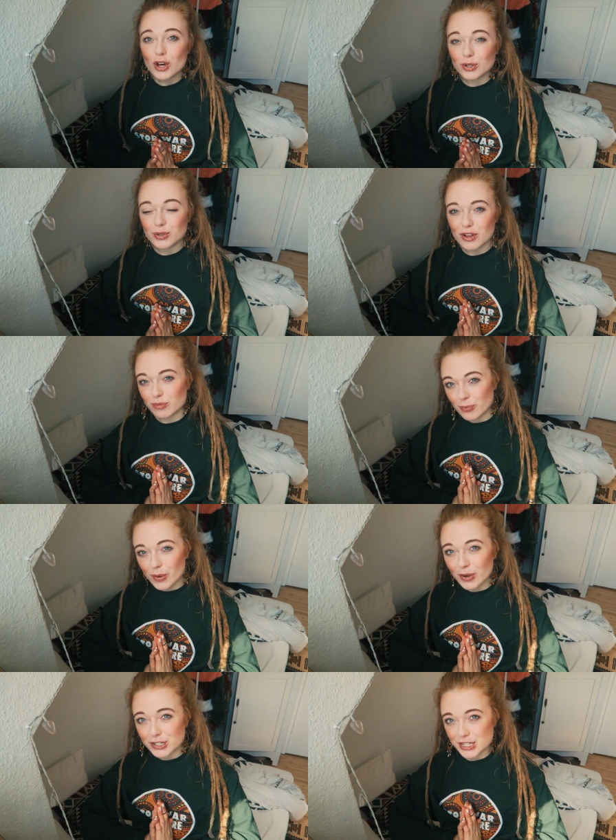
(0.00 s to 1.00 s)
who have
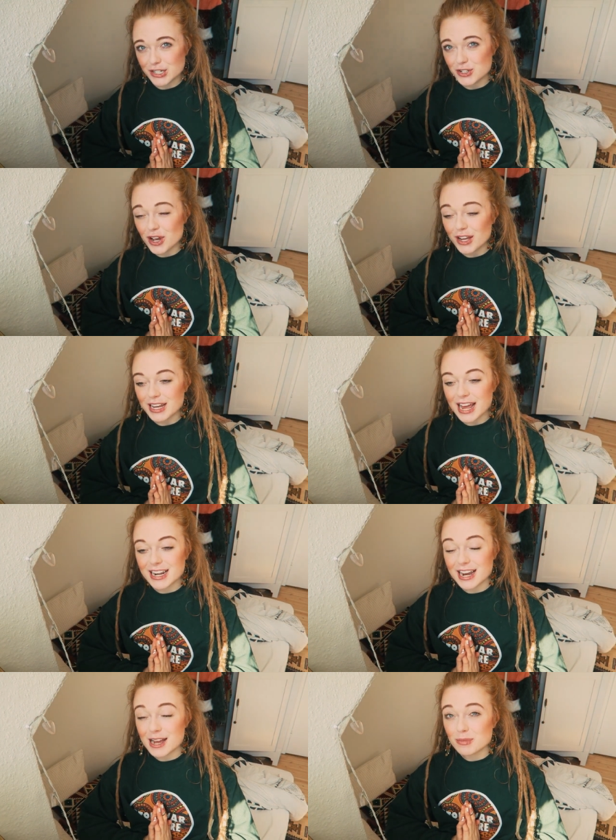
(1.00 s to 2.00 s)
bought a t-shirt
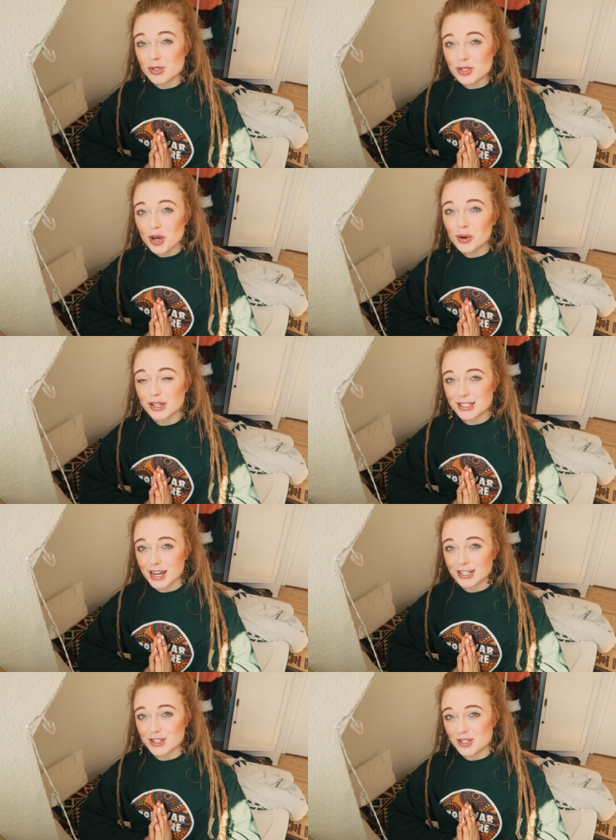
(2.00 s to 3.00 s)
and I'm so
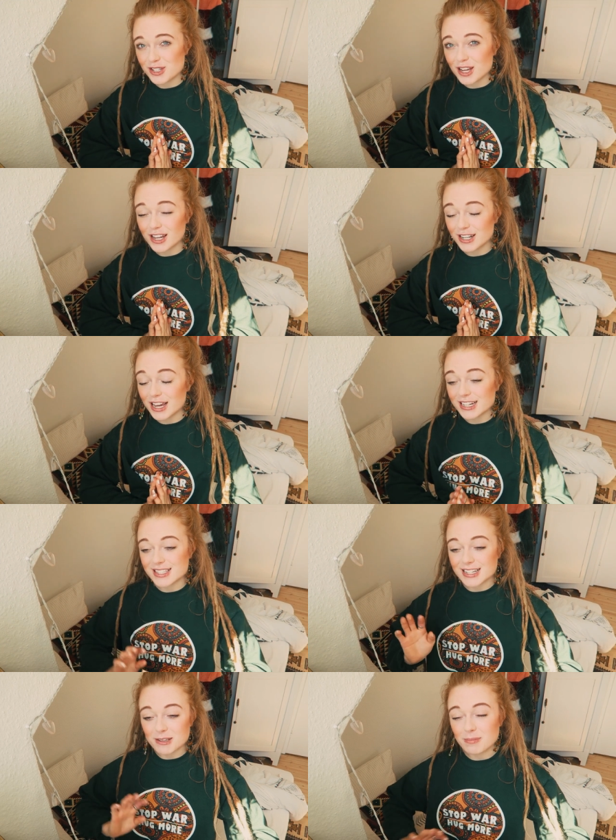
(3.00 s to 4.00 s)
excited to start like
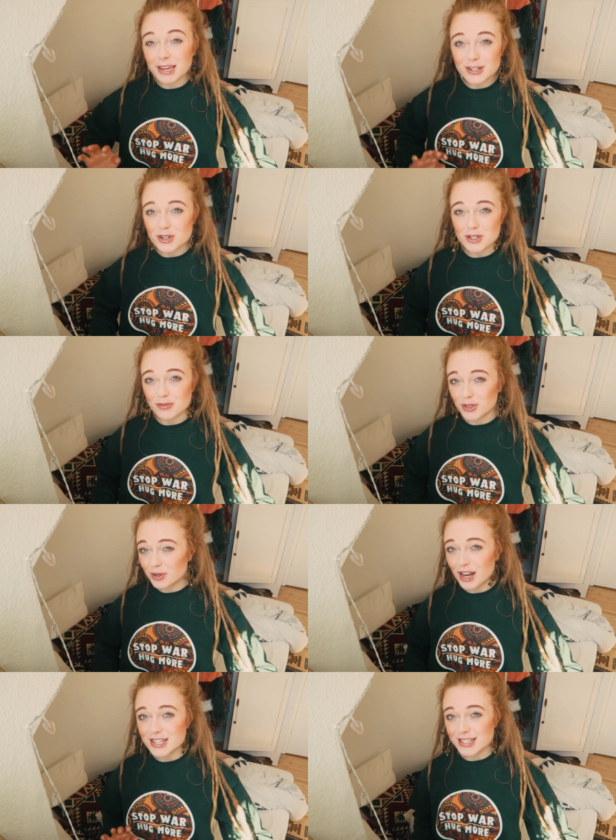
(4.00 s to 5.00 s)
seeing pictures of
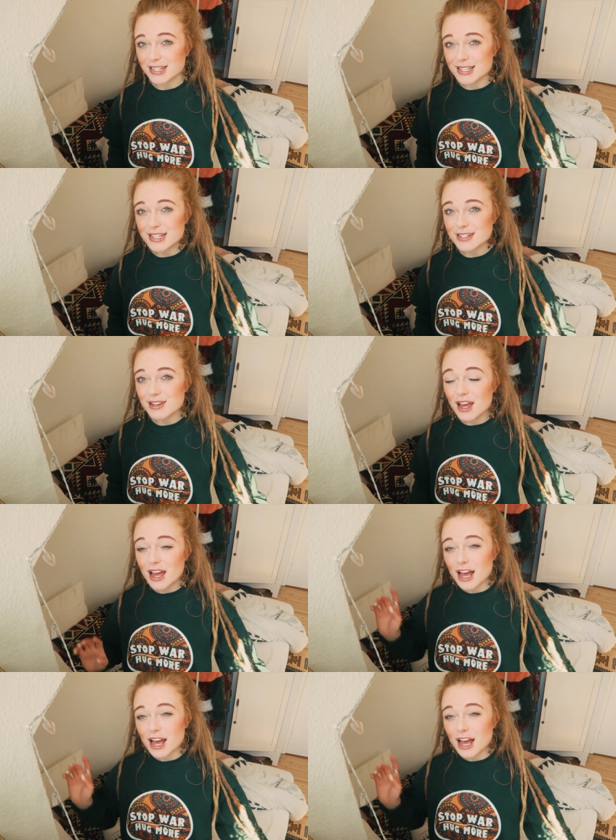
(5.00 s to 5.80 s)
you guys in it